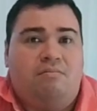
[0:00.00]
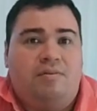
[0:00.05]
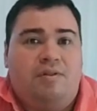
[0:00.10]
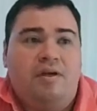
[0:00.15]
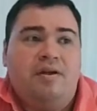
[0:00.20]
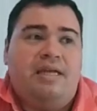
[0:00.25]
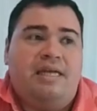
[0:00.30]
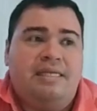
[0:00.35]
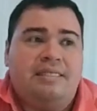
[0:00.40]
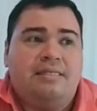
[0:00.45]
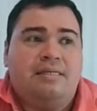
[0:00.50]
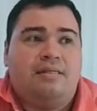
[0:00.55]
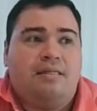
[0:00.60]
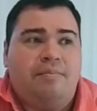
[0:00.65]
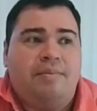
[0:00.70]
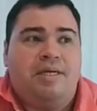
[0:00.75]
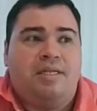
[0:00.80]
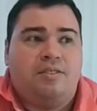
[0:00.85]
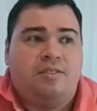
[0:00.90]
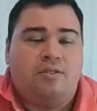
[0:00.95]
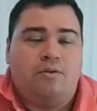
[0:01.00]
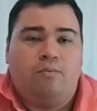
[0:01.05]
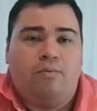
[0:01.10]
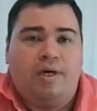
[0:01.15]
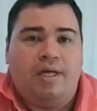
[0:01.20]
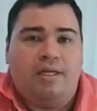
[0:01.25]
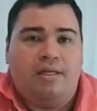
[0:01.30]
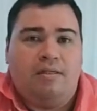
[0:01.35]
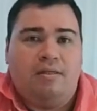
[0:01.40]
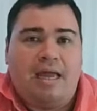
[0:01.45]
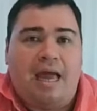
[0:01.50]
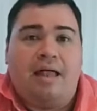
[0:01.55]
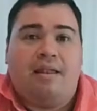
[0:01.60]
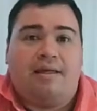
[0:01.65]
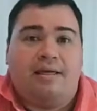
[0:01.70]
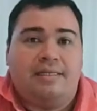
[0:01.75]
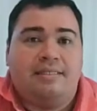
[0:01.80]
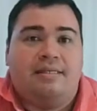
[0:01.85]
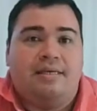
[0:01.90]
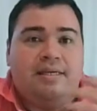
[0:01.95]
There is a limit to what
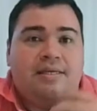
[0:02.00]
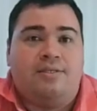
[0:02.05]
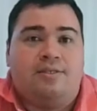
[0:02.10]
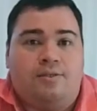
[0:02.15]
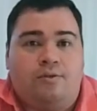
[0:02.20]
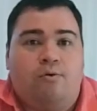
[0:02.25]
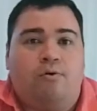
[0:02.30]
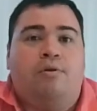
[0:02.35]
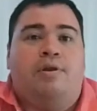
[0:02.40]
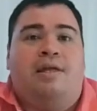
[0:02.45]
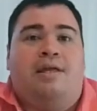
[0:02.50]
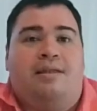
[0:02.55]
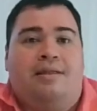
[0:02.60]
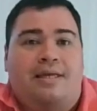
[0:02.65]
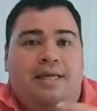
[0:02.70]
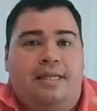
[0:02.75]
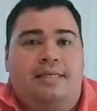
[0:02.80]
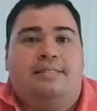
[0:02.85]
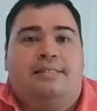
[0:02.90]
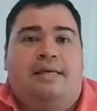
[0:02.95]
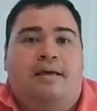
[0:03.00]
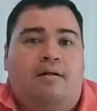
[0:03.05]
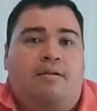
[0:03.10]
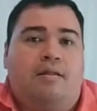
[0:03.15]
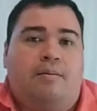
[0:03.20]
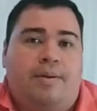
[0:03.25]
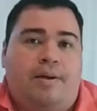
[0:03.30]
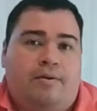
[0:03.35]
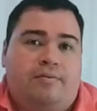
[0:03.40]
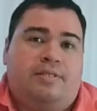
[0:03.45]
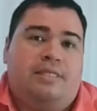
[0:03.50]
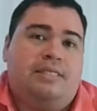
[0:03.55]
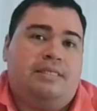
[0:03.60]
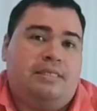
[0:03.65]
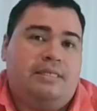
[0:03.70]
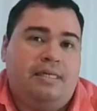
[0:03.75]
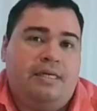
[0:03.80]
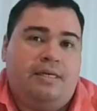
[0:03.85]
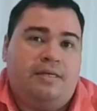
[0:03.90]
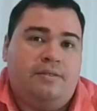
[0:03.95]
Alex the historian can tell about
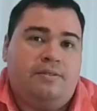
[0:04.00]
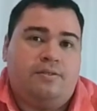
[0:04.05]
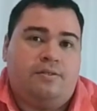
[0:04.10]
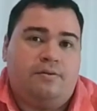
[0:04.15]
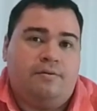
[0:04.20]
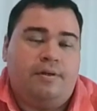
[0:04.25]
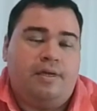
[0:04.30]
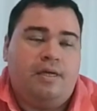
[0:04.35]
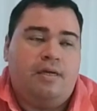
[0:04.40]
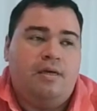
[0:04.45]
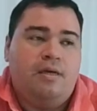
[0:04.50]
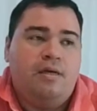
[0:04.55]
Disney history.